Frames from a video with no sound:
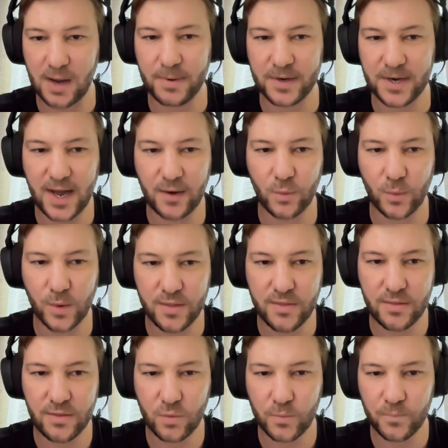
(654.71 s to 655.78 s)
up and down
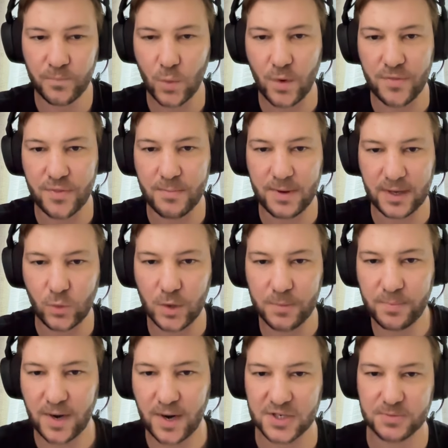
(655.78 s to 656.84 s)
with the
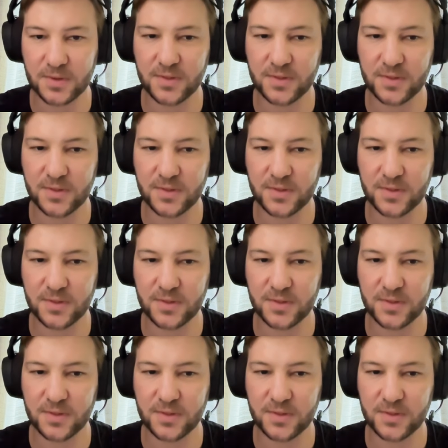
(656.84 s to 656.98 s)
Bitcoin price.